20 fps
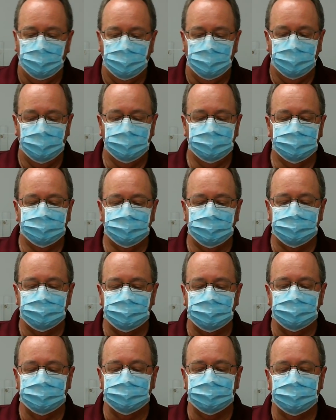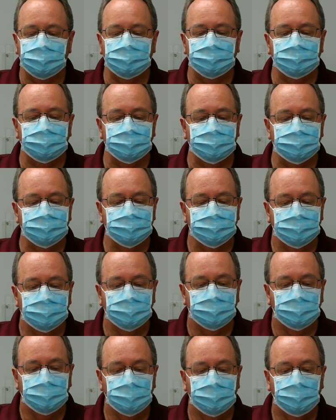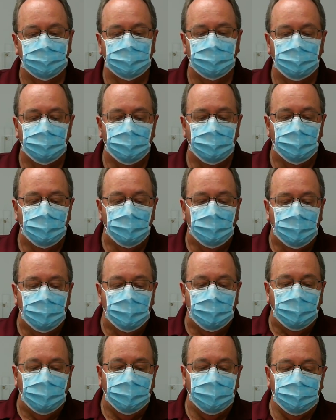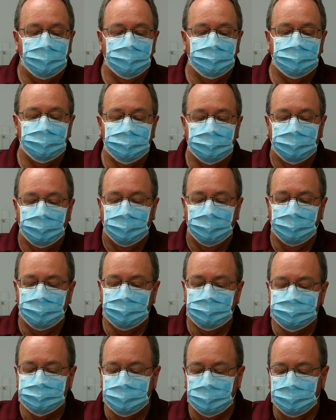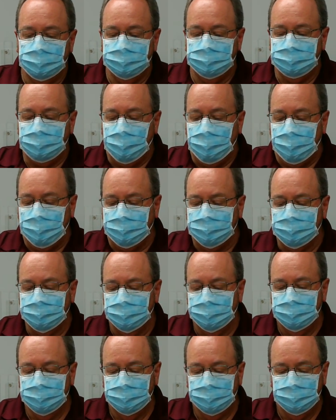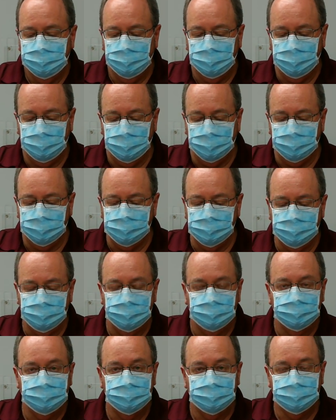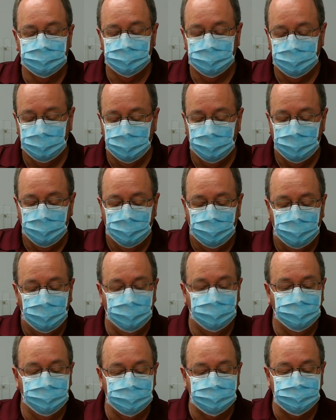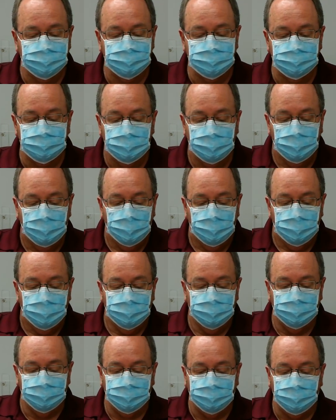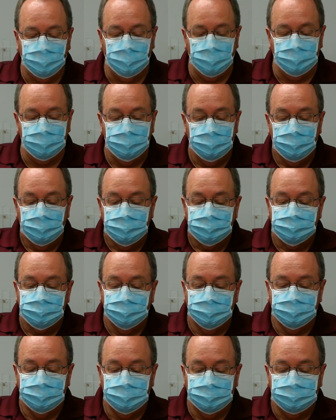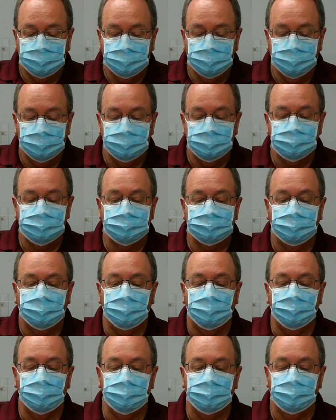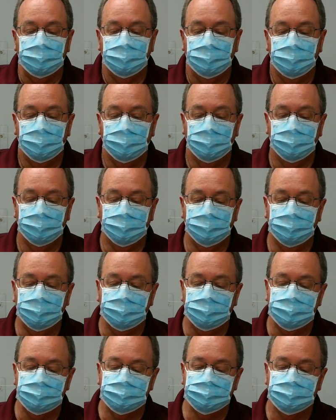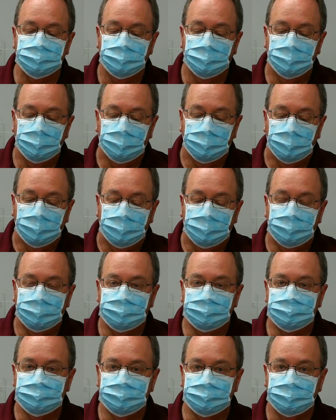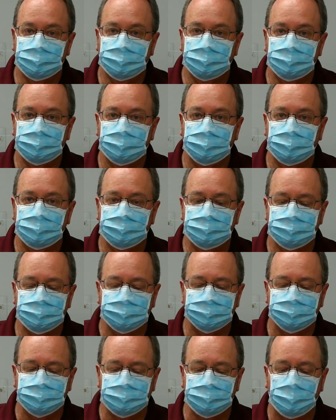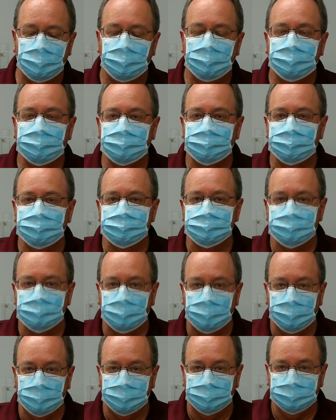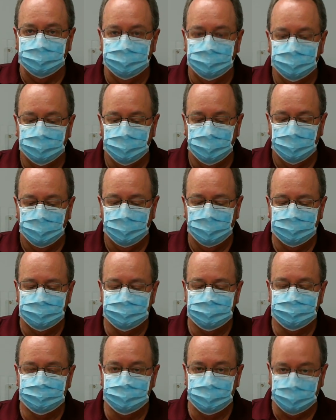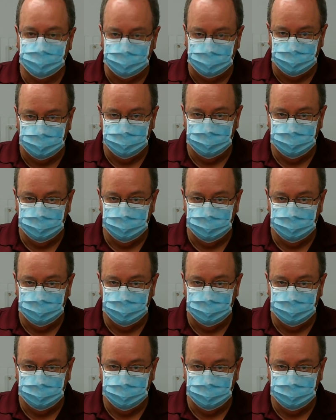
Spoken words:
And the dressing looks like this. And it has a back on it. And this is the front. So when you peel this apart, this is the adhesive side inside. It's sticky.